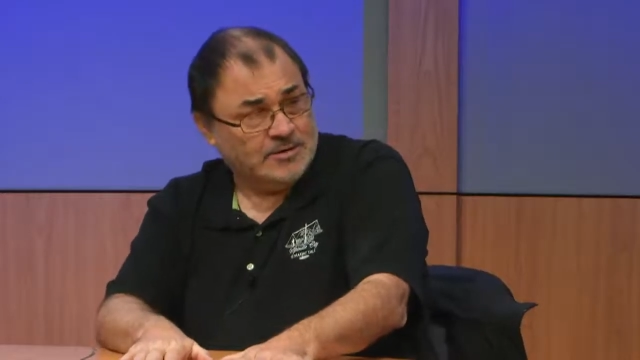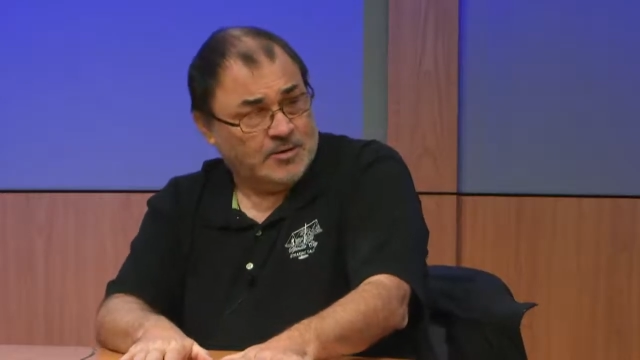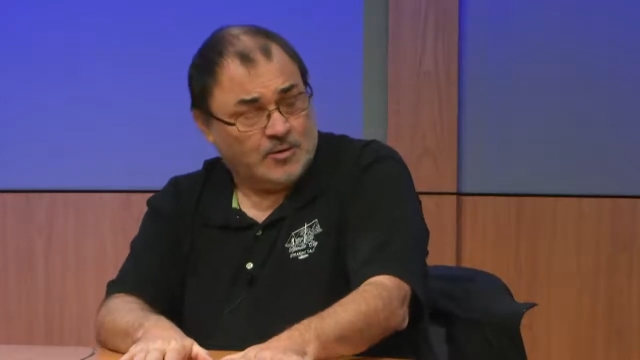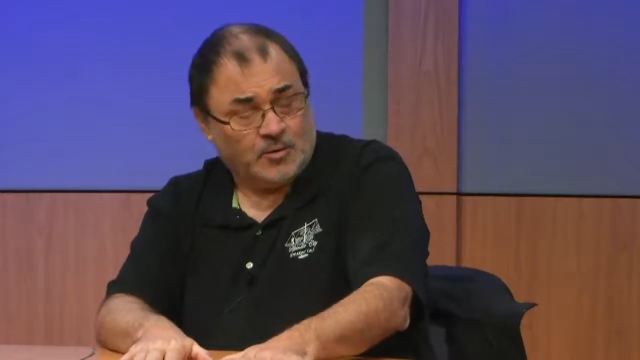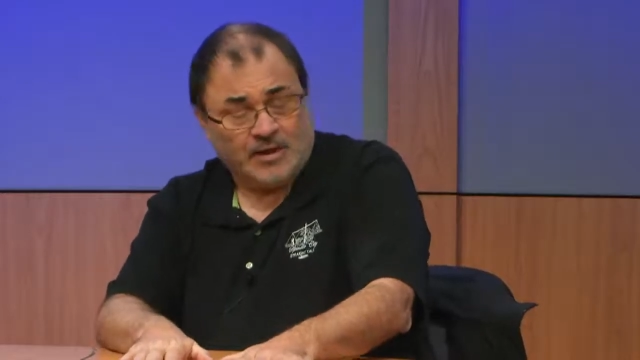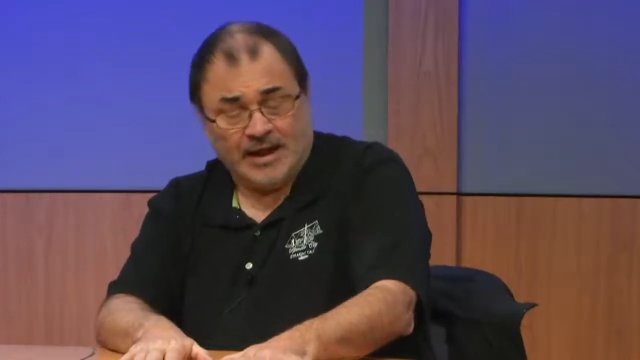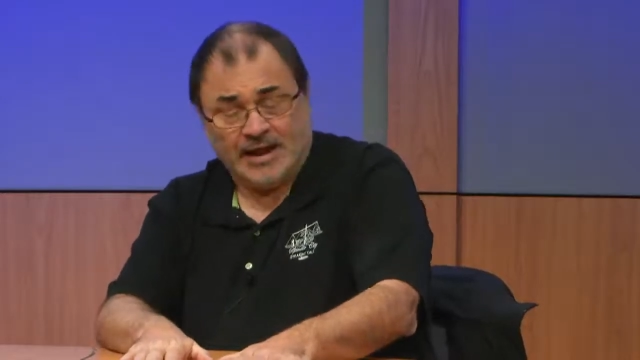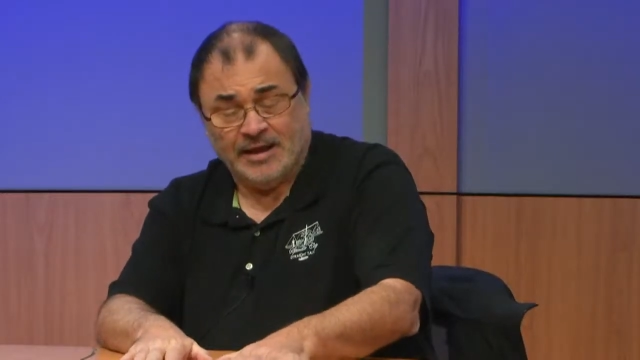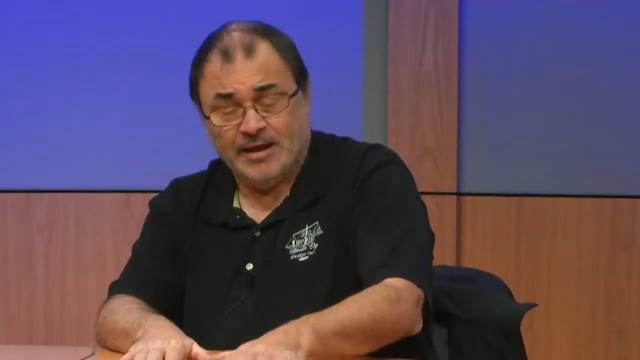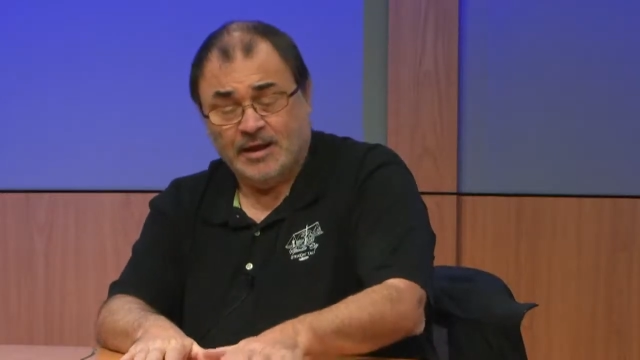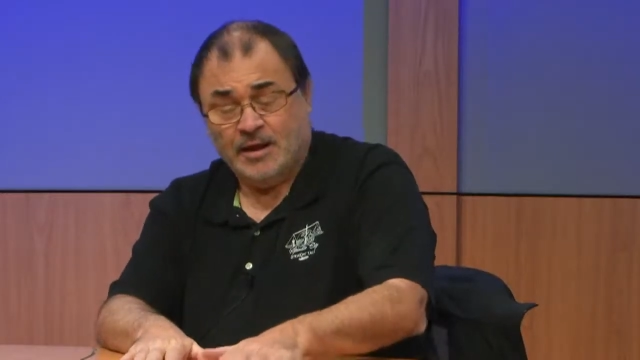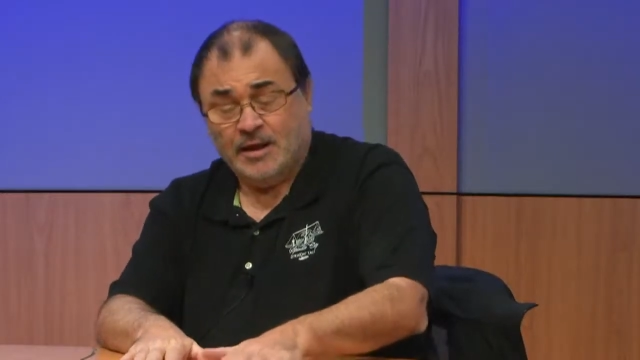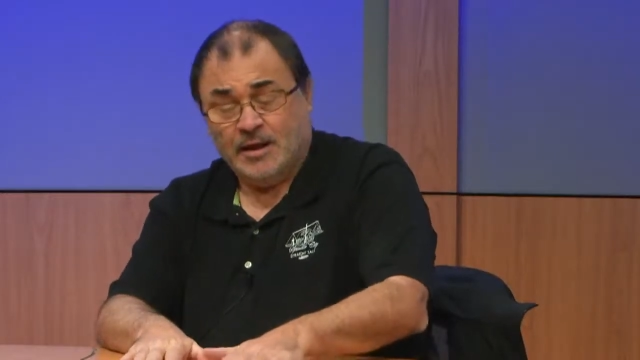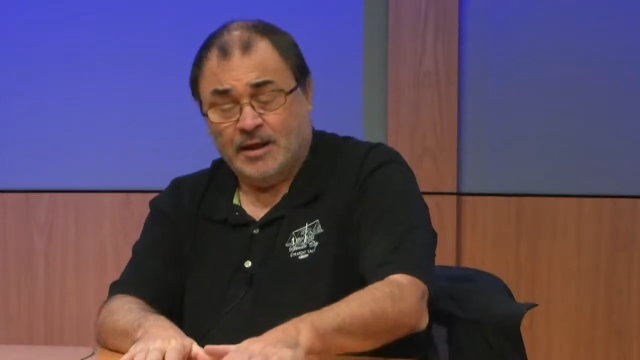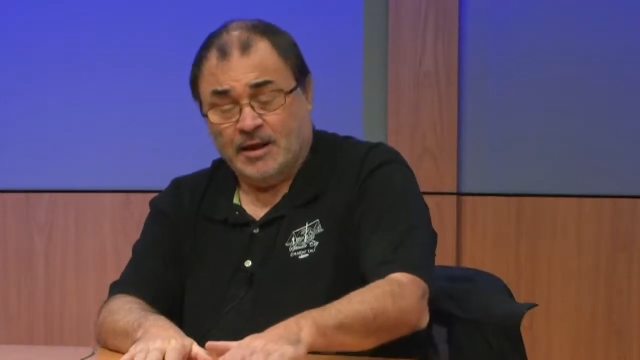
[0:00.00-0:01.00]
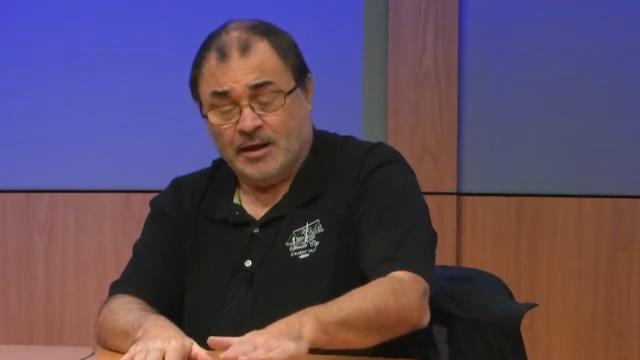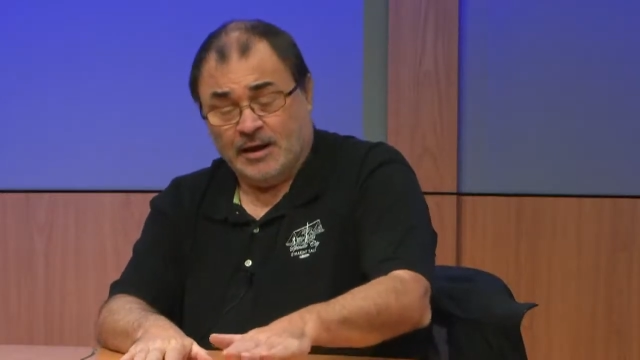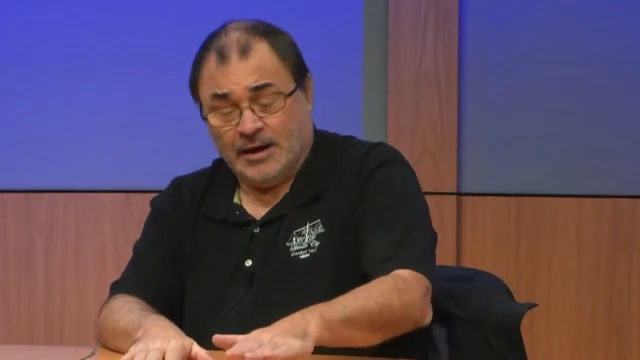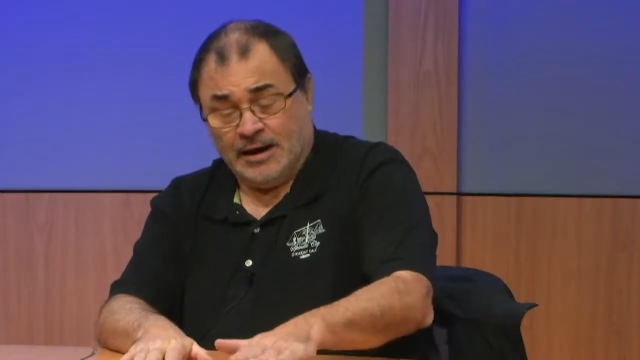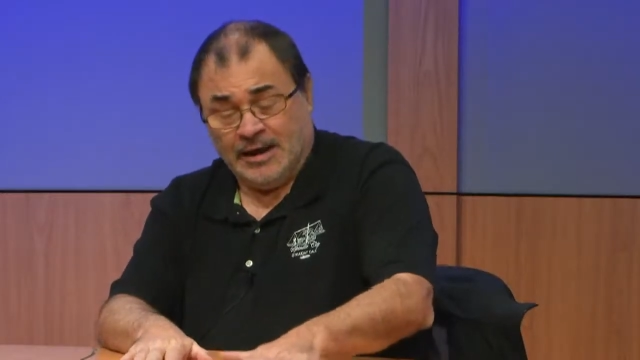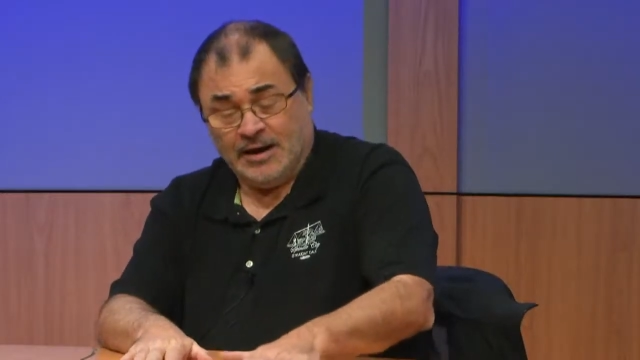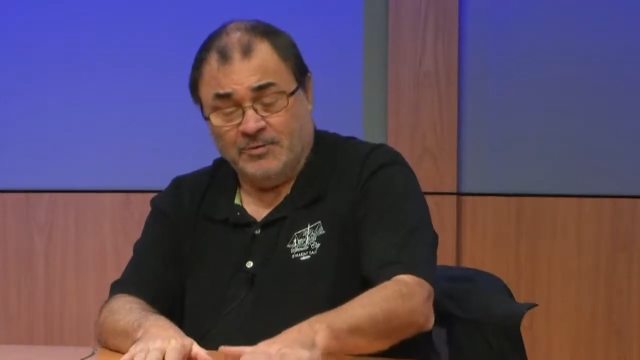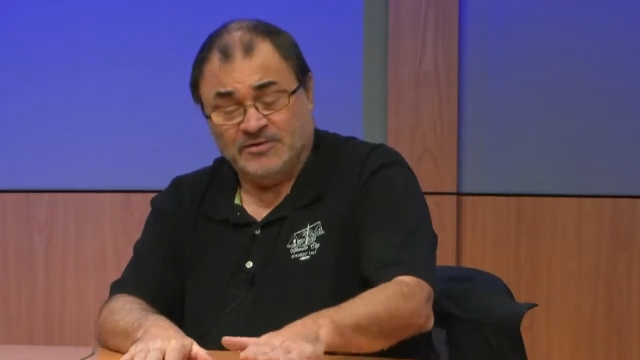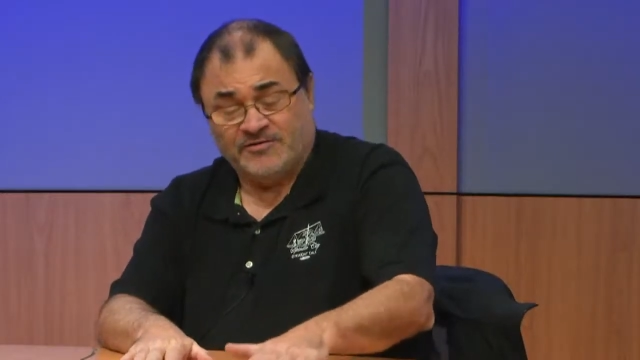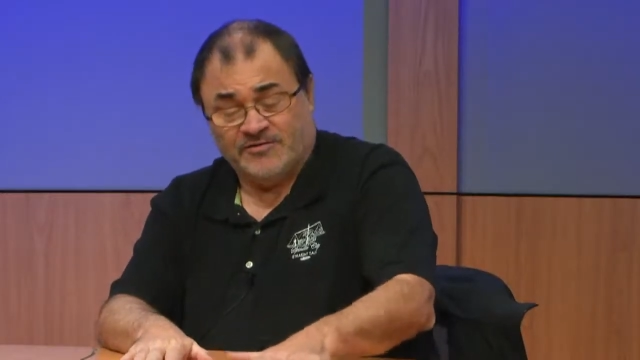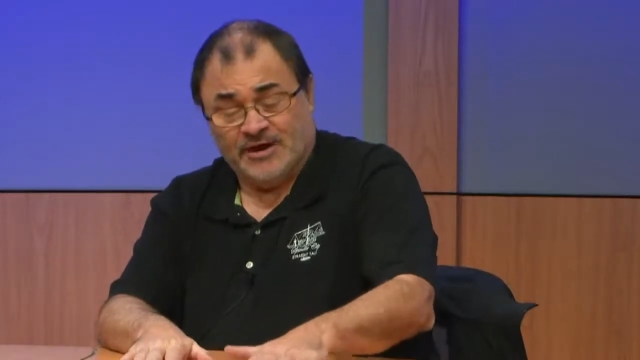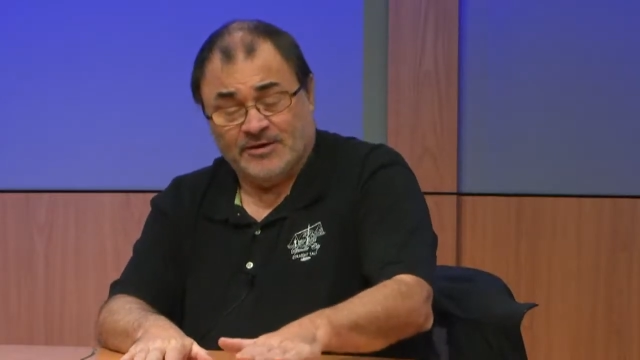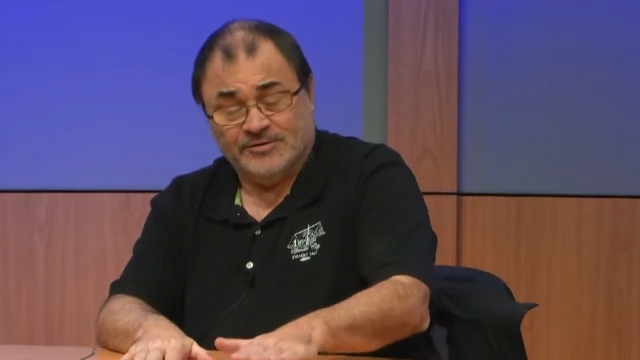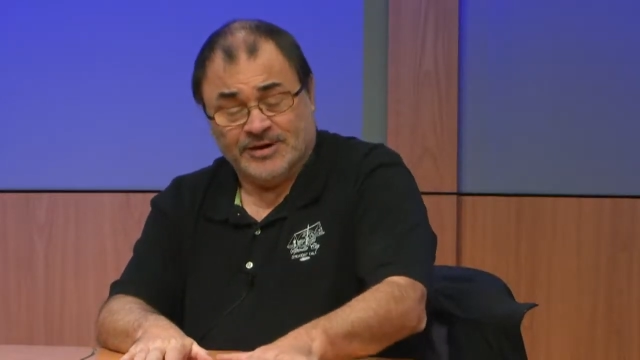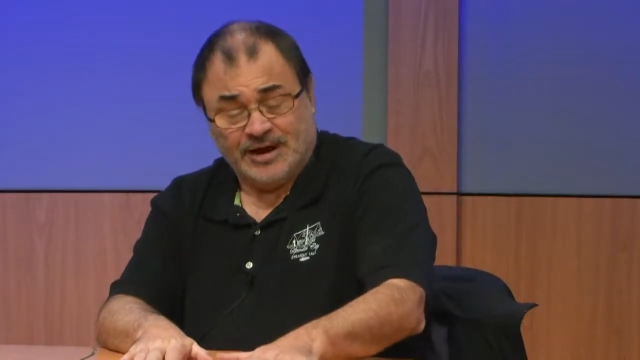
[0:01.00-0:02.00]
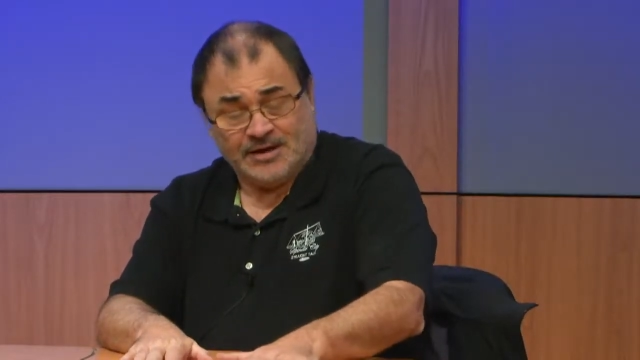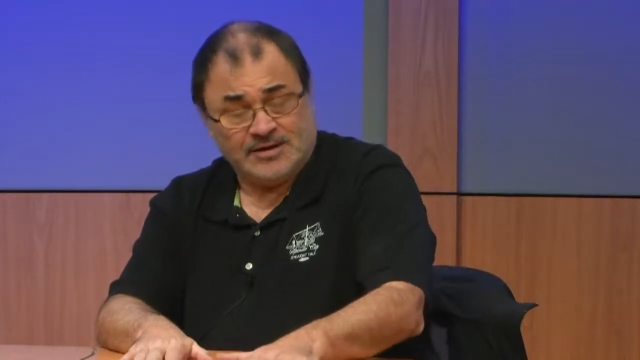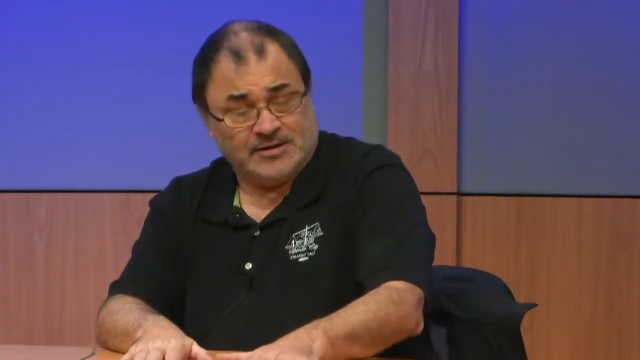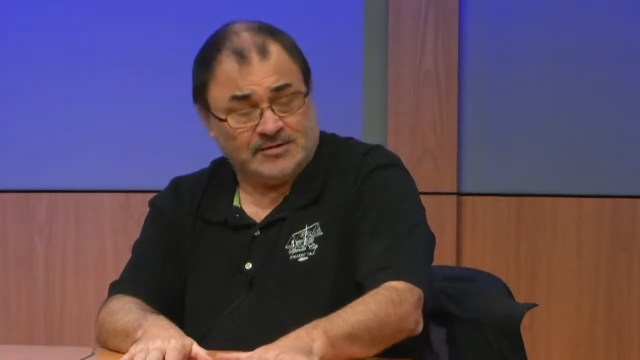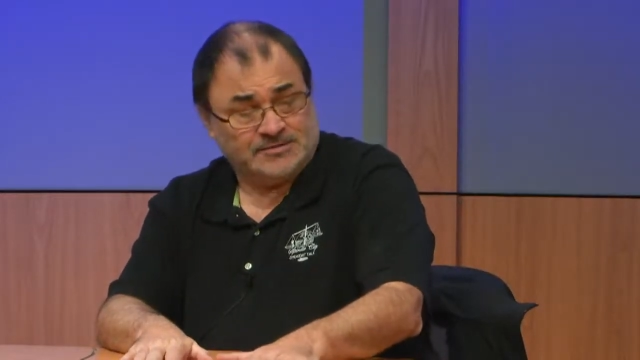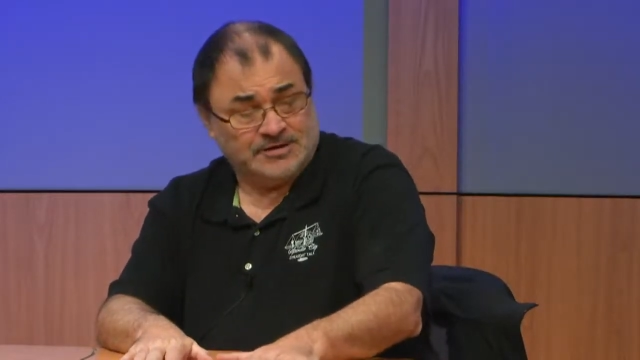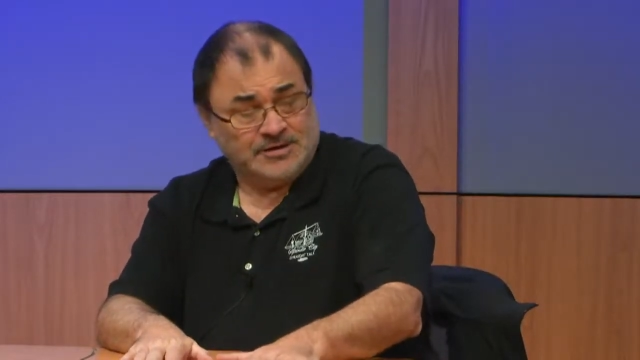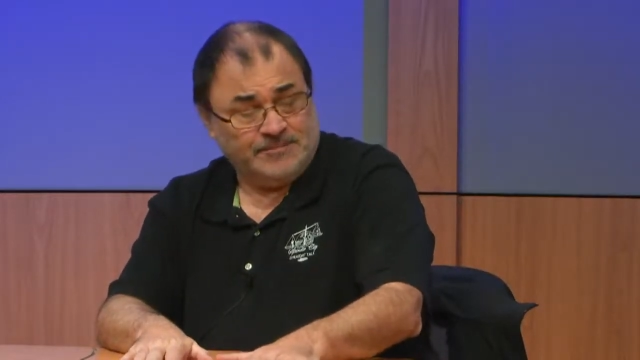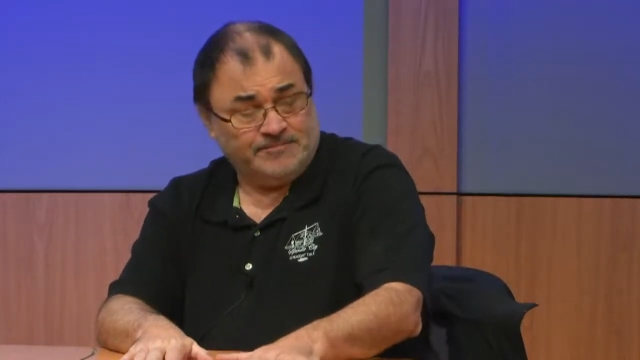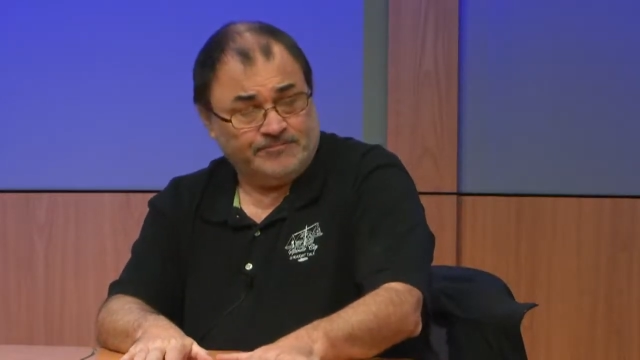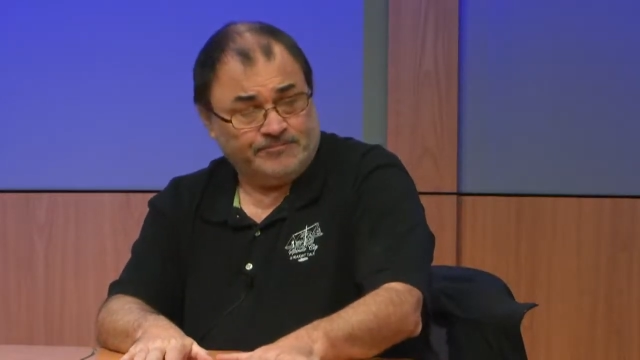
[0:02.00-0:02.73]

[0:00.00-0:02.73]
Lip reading: Okay? He was found not guilty